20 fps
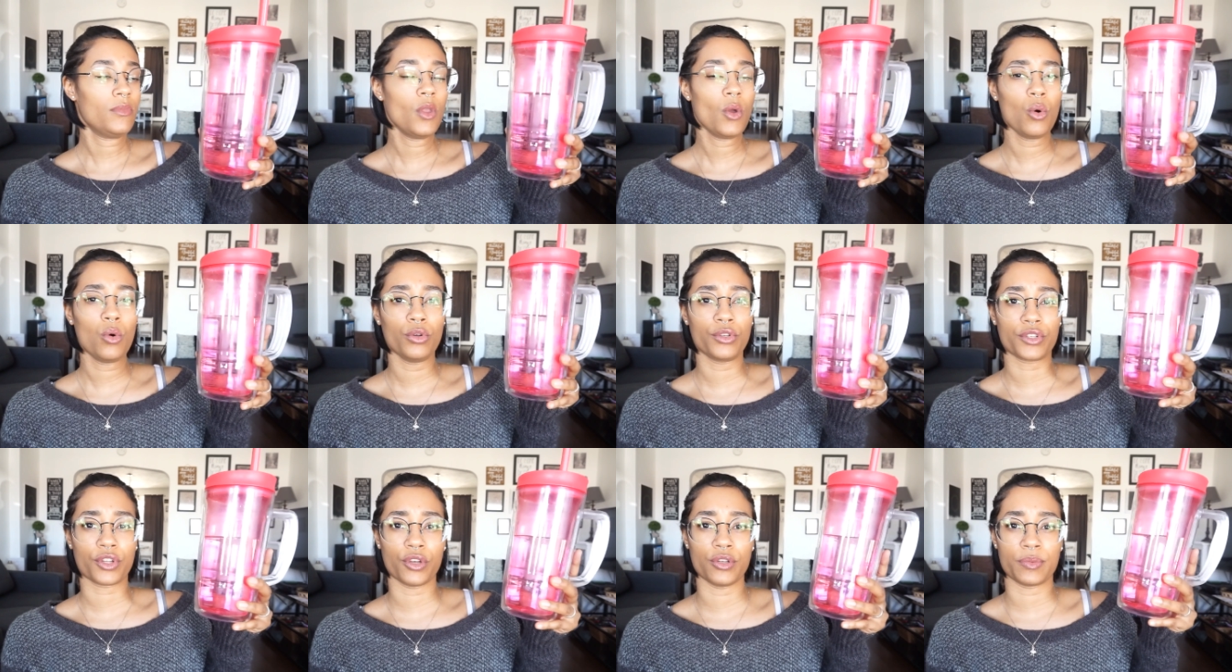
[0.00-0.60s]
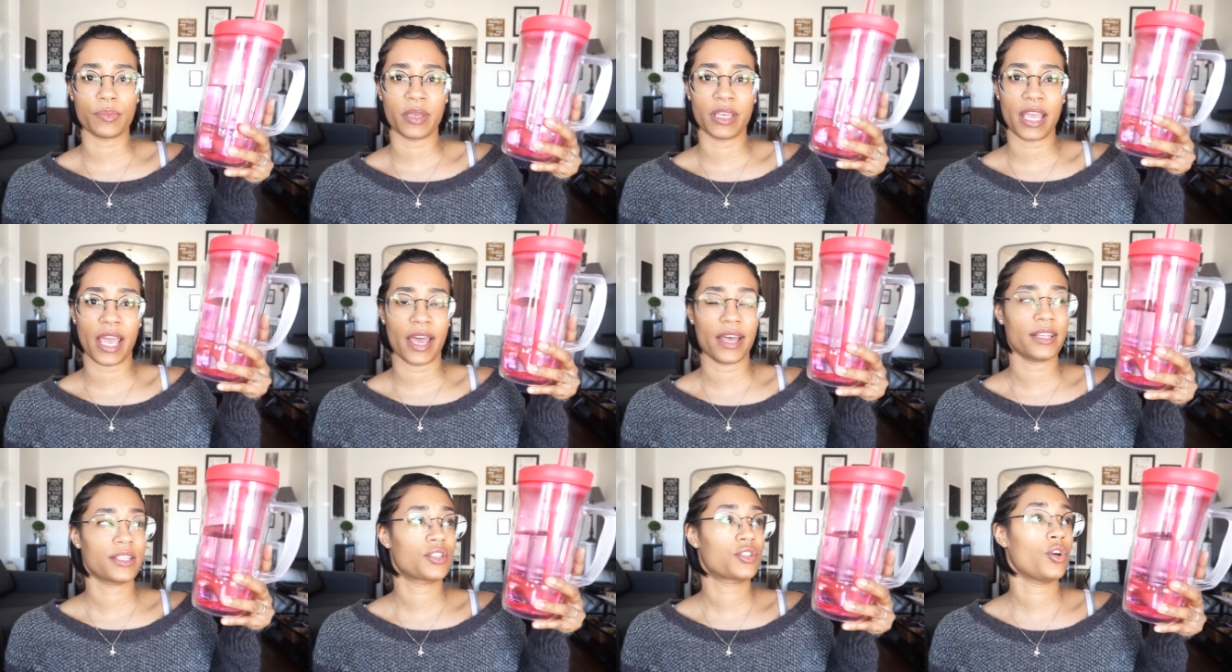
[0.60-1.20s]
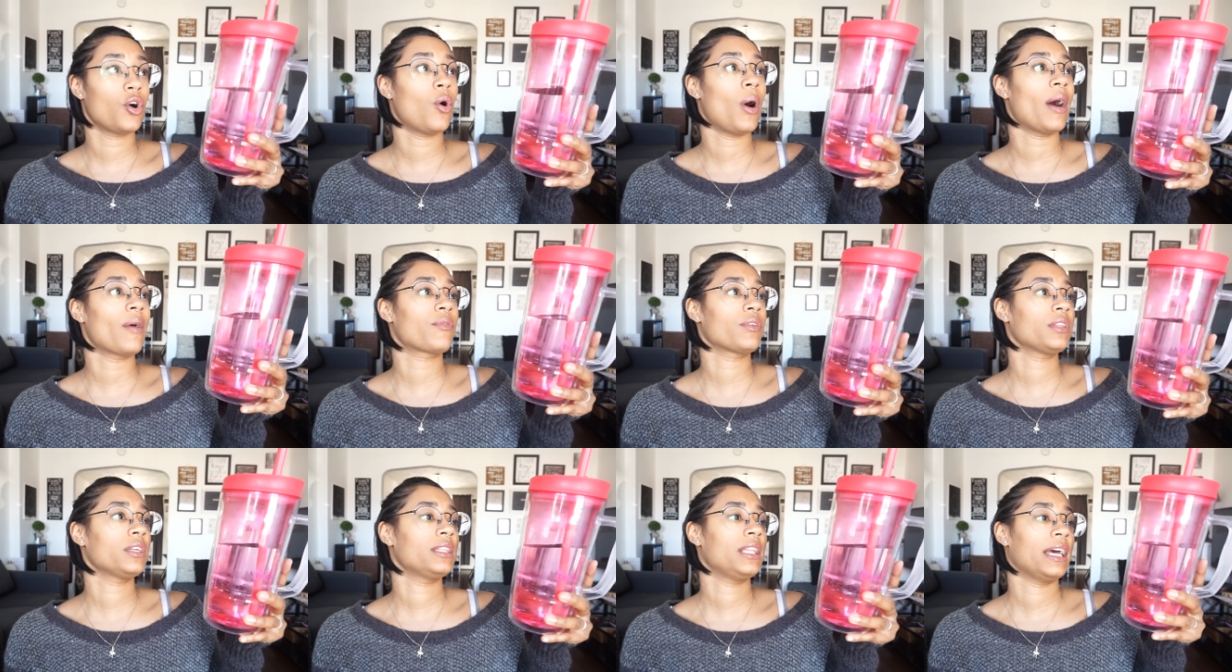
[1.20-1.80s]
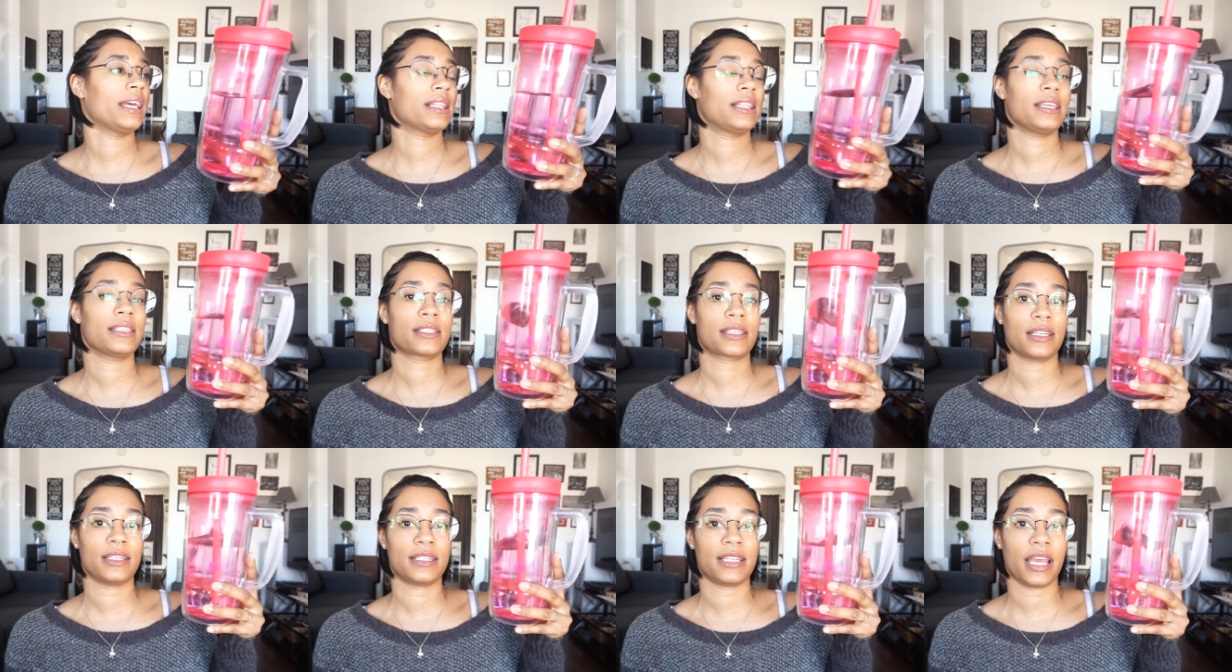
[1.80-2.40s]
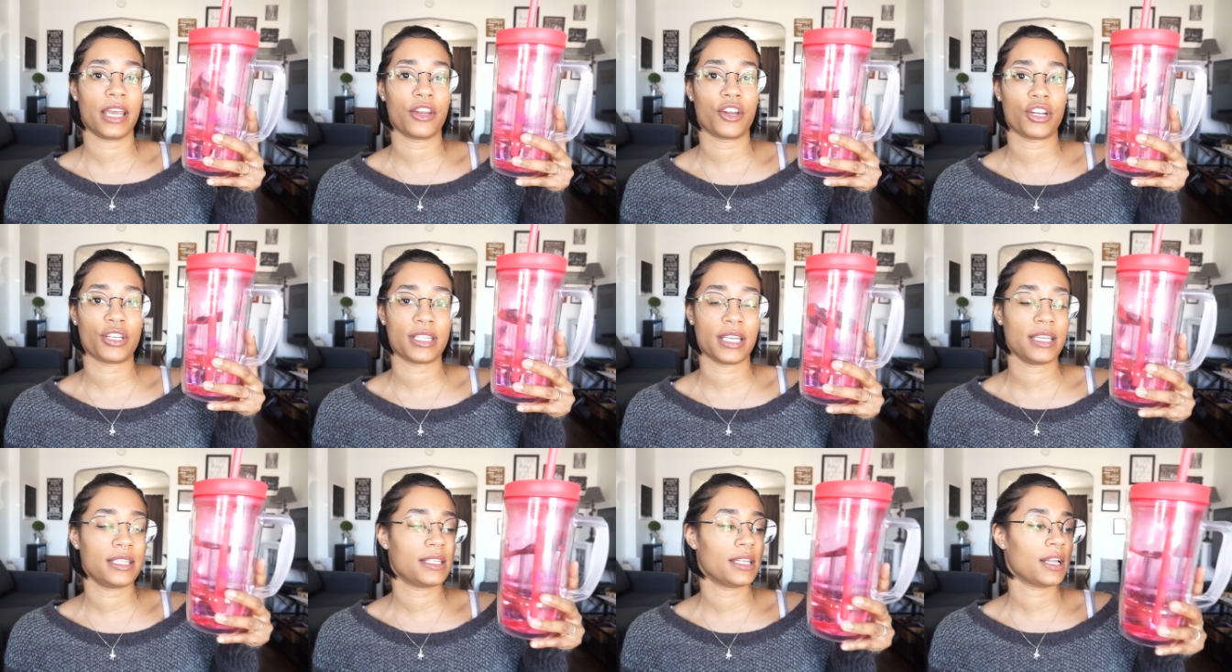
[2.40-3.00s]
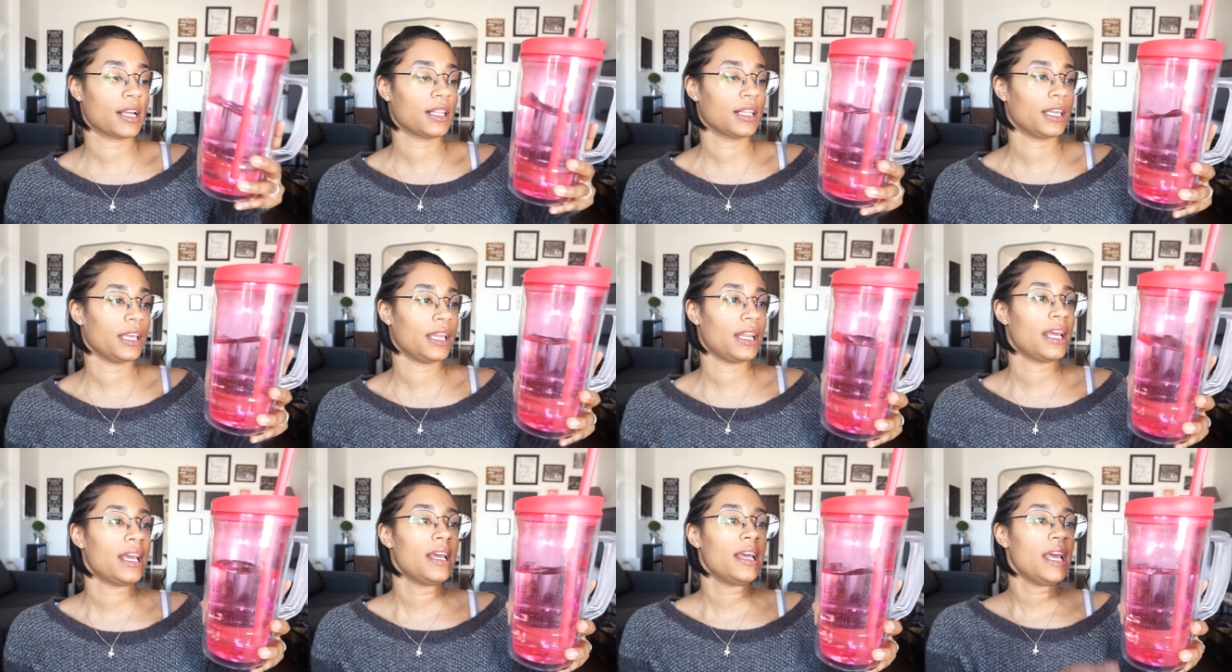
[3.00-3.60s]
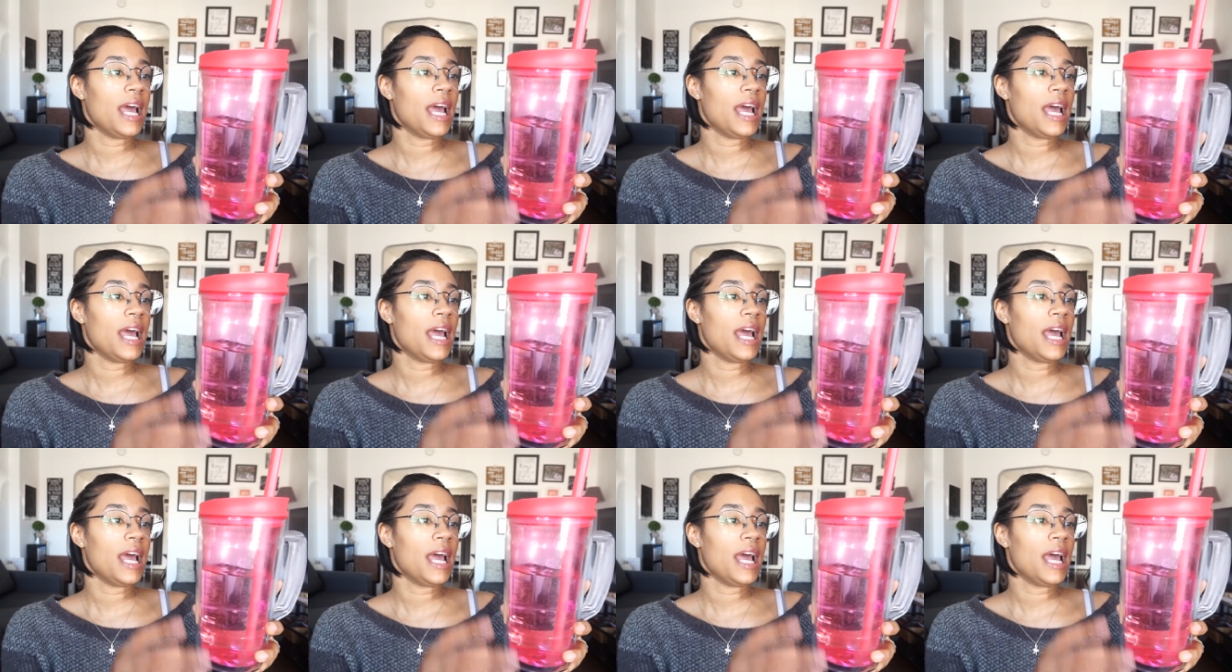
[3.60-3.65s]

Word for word: ooh, excuse me, yeah. So I really like this container, it's easy to clean.